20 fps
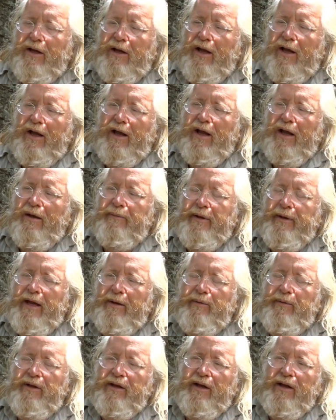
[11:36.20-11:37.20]

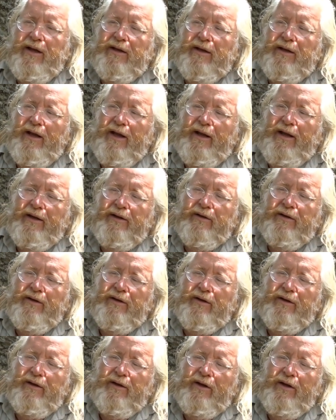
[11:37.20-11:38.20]
maybe
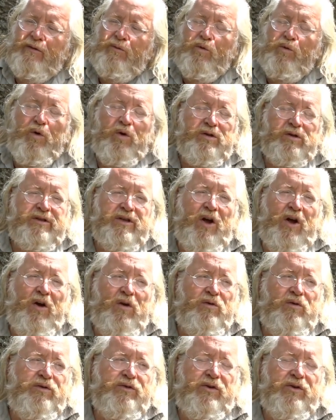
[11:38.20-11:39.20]
in war
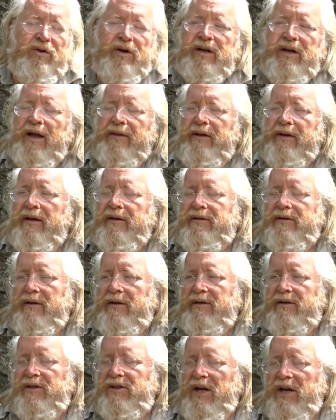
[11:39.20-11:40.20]
zones or in other
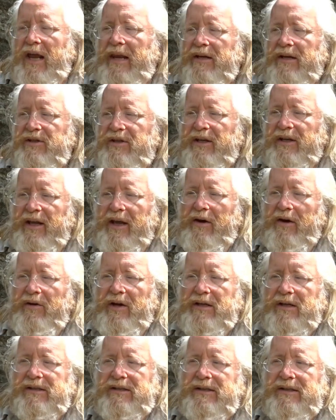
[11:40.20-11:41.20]
challenging
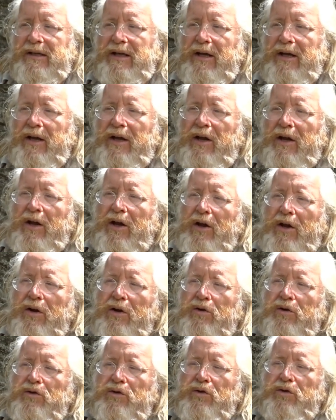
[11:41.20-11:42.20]
areas,
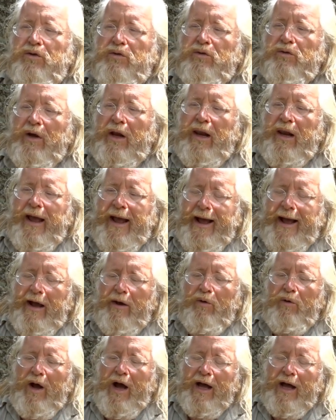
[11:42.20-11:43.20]
to
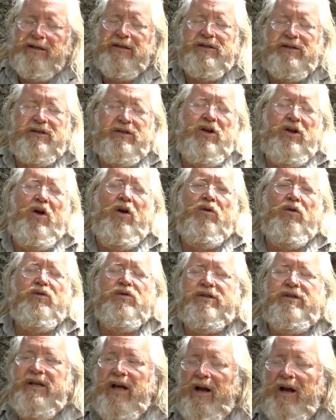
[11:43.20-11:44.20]
allow other
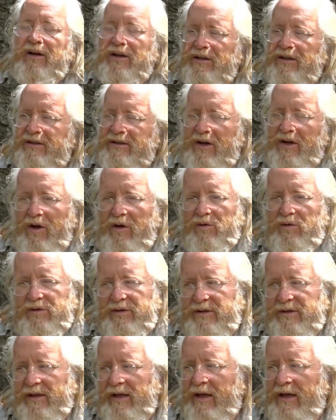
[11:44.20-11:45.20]
souls, younger
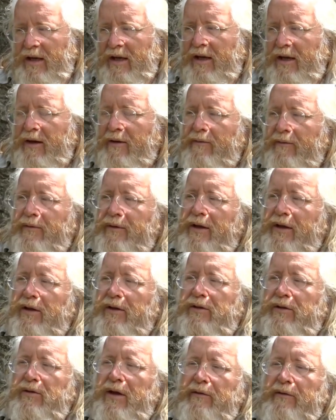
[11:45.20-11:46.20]
souls,
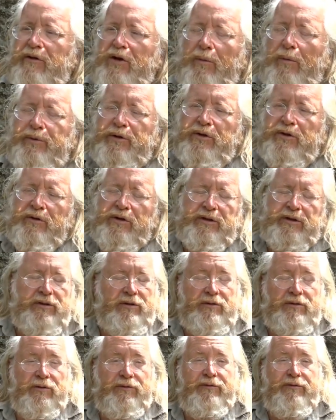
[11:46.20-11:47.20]
to have an opportunity
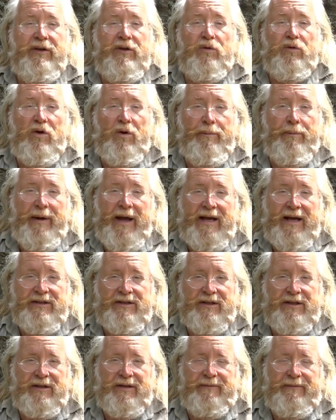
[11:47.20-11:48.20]
to feel compassion.